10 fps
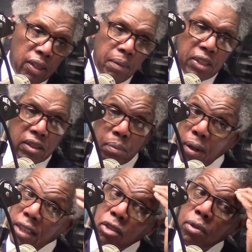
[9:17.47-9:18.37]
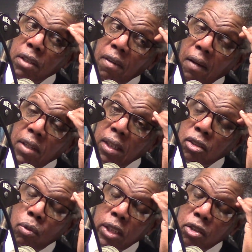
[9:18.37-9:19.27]
Let me get to Project 2025. Yes,
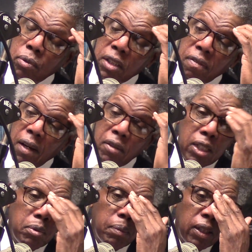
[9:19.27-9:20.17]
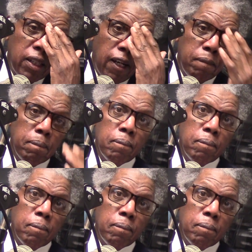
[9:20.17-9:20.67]
2025, you asked me about that.